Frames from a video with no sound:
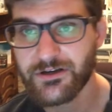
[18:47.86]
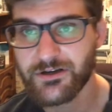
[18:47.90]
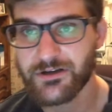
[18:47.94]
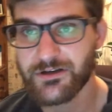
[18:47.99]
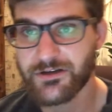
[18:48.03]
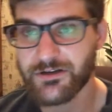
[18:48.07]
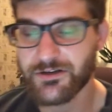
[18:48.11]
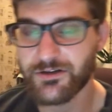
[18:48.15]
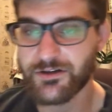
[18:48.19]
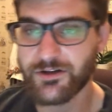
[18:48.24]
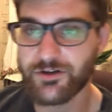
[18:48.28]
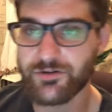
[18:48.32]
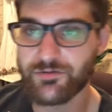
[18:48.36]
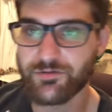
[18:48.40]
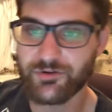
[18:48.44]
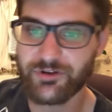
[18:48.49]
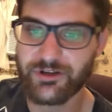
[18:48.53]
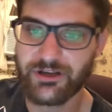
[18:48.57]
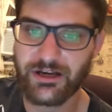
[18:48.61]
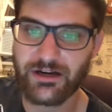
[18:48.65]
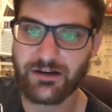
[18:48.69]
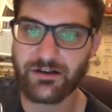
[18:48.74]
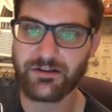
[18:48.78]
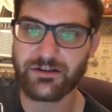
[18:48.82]
he really
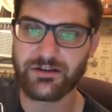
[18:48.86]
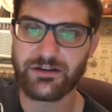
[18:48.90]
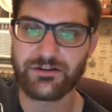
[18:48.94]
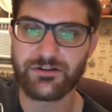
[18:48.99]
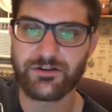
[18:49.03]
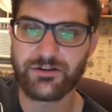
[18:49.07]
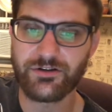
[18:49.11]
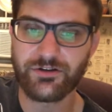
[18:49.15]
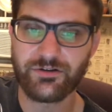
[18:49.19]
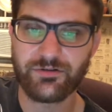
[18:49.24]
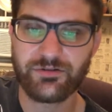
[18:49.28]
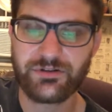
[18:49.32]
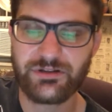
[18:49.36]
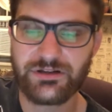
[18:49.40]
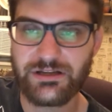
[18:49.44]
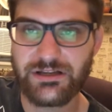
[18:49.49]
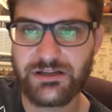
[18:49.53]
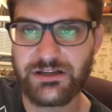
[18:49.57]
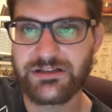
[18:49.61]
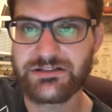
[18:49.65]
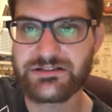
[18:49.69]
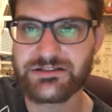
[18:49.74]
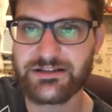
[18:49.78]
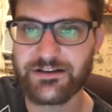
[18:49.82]
got,
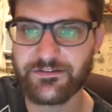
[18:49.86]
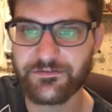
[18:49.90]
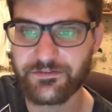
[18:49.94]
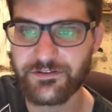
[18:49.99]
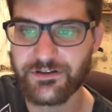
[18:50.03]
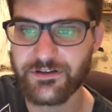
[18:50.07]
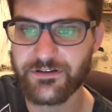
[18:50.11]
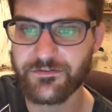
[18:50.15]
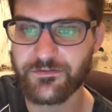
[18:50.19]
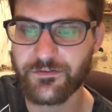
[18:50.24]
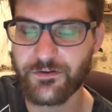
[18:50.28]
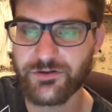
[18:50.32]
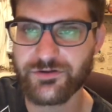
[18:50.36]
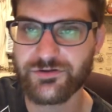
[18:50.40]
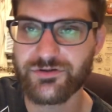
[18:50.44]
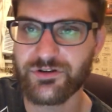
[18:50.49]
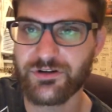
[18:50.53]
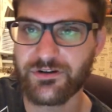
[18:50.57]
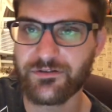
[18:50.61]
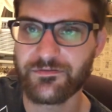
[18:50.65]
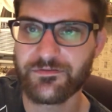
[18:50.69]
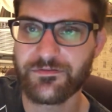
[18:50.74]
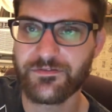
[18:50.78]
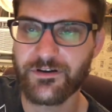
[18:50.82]
Ian's definitely a
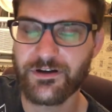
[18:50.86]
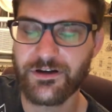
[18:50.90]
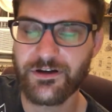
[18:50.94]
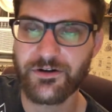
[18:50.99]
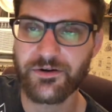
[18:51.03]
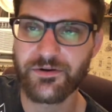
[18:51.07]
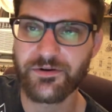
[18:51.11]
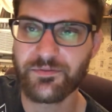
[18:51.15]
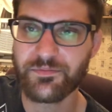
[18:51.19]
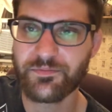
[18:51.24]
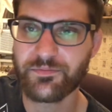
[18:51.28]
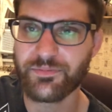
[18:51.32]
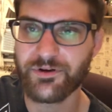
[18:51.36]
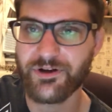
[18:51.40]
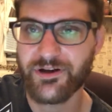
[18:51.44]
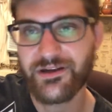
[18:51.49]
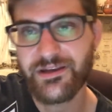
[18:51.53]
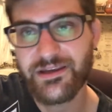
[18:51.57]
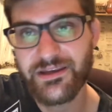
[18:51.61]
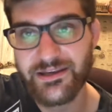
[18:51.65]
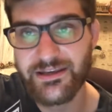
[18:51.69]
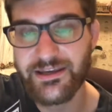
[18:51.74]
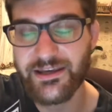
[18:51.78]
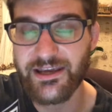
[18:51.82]
first-round fighter, but
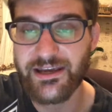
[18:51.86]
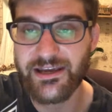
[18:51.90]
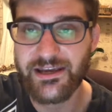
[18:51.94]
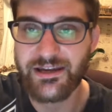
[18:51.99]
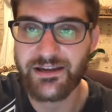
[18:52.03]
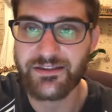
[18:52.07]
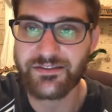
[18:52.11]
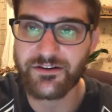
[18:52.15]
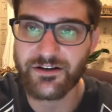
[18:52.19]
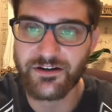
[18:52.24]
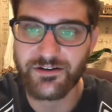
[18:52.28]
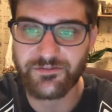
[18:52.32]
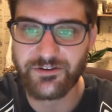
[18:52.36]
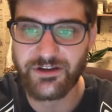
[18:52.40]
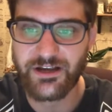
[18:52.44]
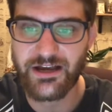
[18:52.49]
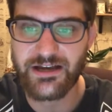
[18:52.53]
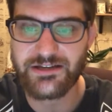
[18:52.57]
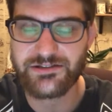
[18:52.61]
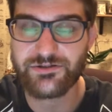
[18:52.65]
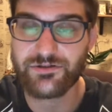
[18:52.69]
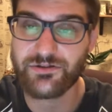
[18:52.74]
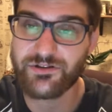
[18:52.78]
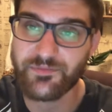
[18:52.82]
he can get it done if he
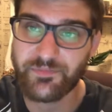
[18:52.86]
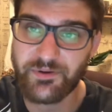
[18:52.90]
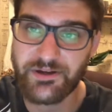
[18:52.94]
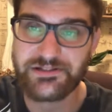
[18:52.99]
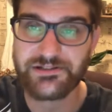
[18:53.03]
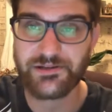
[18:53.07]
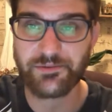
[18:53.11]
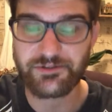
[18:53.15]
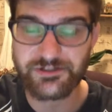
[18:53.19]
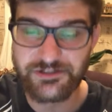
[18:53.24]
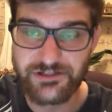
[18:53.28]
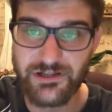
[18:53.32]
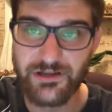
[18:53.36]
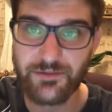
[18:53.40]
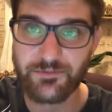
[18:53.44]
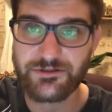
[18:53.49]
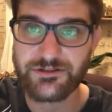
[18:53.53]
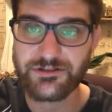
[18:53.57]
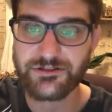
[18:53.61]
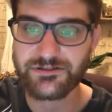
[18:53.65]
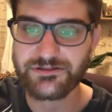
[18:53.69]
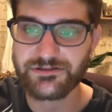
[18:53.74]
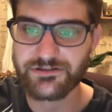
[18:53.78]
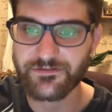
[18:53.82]
has to. It depends how much damage
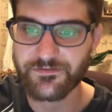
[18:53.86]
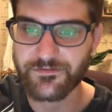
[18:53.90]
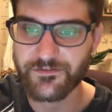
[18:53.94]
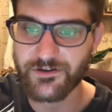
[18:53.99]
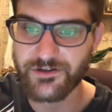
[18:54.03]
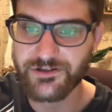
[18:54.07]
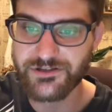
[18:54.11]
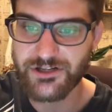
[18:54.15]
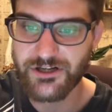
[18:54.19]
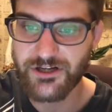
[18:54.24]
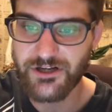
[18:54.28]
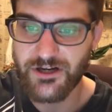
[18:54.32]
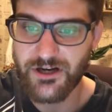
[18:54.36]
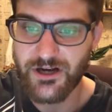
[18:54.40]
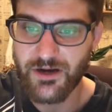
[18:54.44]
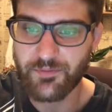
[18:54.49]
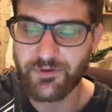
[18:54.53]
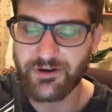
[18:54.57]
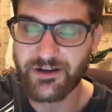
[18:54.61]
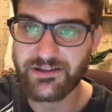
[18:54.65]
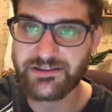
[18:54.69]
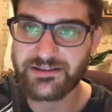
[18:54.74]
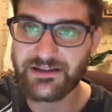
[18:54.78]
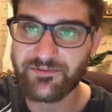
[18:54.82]
he does in the first.
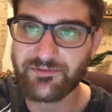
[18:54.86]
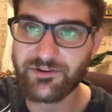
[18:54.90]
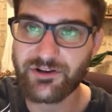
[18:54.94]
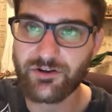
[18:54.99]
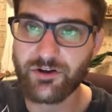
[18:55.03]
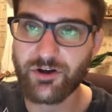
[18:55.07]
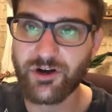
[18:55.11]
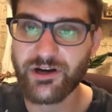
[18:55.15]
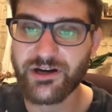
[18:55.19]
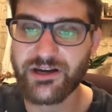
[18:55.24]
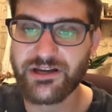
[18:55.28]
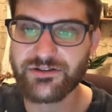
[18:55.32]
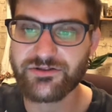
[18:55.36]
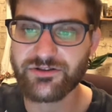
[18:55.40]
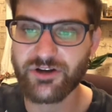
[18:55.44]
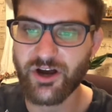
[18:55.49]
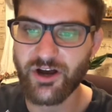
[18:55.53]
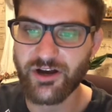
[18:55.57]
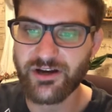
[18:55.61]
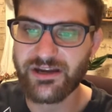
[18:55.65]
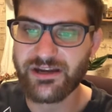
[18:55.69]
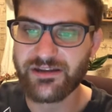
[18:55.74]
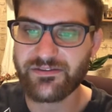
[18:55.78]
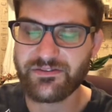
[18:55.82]
But then Devin Clark, he took
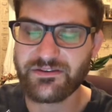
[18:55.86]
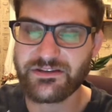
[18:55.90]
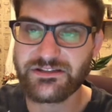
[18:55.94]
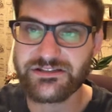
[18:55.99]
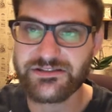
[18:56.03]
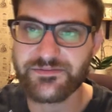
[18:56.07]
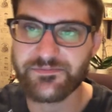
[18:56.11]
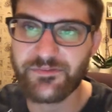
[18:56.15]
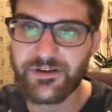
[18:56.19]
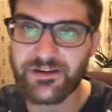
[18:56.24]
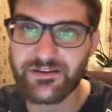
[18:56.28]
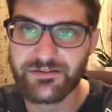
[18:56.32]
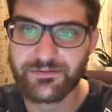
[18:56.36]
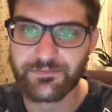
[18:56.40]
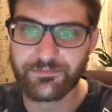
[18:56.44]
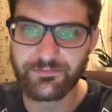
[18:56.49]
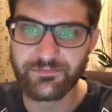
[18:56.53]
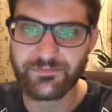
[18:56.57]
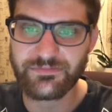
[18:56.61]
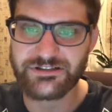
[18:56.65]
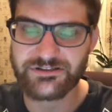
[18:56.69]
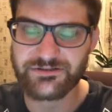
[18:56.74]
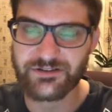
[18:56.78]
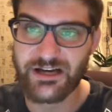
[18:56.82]
on Anthony Smith.
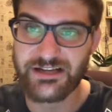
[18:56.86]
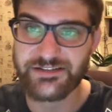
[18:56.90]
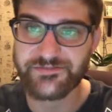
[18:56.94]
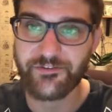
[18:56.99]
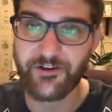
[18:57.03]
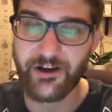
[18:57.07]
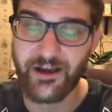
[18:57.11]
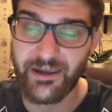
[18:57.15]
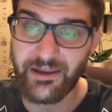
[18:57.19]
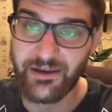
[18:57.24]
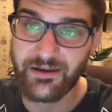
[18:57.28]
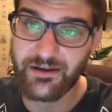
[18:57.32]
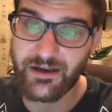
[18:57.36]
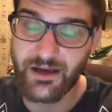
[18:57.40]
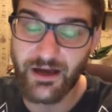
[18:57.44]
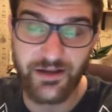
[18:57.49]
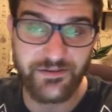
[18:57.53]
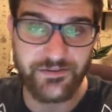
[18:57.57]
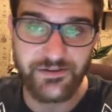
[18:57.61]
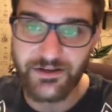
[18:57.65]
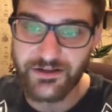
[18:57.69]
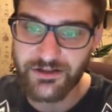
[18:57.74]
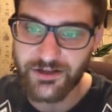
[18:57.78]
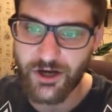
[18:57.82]
His last fight
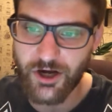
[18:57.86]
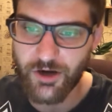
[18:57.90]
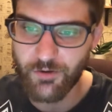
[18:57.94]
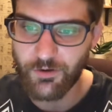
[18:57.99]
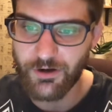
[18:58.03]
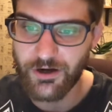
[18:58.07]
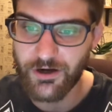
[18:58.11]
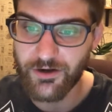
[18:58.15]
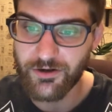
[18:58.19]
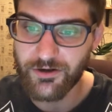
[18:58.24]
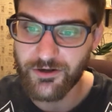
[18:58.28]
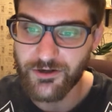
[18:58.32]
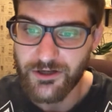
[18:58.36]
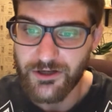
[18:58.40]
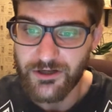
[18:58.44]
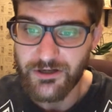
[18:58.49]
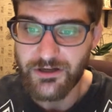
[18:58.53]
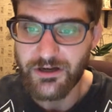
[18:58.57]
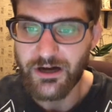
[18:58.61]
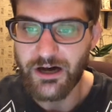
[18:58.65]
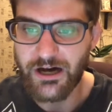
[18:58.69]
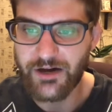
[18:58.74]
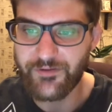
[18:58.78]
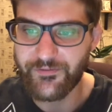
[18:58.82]
didn't go well.
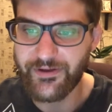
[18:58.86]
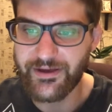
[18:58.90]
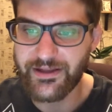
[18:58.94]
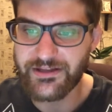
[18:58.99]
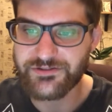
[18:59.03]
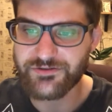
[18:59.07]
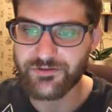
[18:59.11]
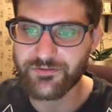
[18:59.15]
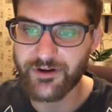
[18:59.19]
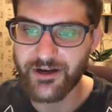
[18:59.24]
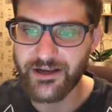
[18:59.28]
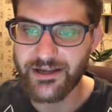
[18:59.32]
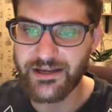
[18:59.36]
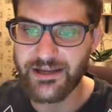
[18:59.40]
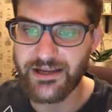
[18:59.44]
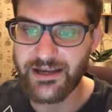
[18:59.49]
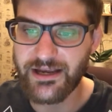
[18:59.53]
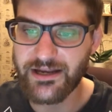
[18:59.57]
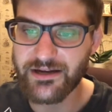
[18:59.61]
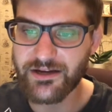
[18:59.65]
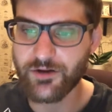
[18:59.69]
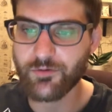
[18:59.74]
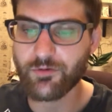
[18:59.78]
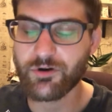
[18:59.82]
Lands a right
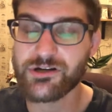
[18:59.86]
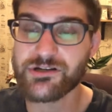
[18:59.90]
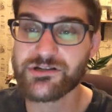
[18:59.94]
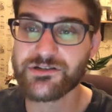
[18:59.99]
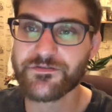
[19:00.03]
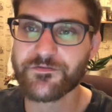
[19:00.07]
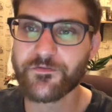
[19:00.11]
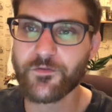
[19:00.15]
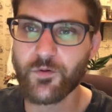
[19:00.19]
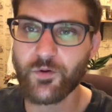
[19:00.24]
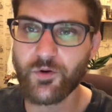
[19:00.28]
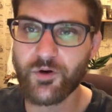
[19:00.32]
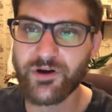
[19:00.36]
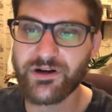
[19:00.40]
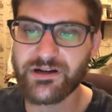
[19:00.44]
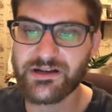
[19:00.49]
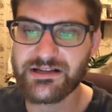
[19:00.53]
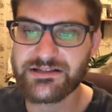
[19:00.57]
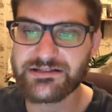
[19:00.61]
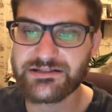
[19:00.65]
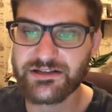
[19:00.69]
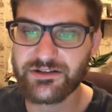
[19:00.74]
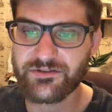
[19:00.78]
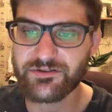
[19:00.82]
hand, he rushes forward,
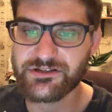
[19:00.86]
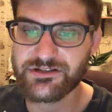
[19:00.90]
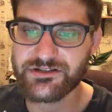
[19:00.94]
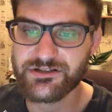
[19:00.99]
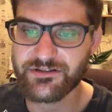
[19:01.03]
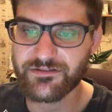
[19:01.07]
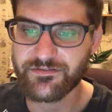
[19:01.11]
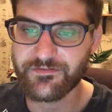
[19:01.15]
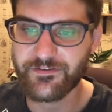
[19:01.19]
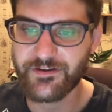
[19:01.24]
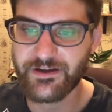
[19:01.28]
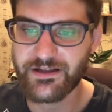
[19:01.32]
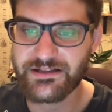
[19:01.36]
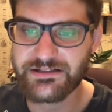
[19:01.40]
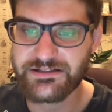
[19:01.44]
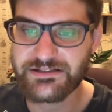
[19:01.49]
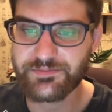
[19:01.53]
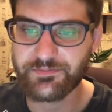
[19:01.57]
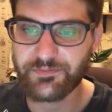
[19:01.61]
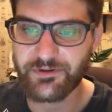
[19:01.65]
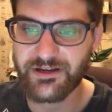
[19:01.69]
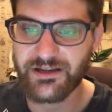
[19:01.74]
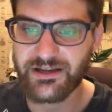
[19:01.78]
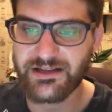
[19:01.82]
gets the clinch of the fence,
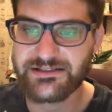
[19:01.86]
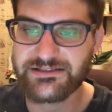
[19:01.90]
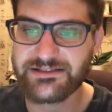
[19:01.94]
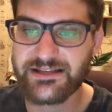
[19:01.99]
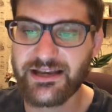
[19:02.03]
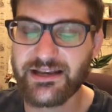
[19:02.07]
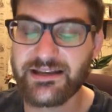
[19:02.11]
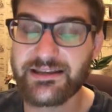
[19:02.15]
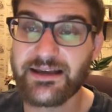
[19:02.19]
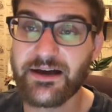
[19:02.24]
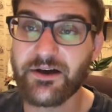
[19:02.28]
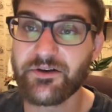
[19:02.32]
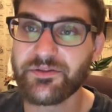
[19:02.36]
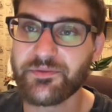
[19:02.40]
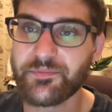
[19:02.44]
but he gets taken down with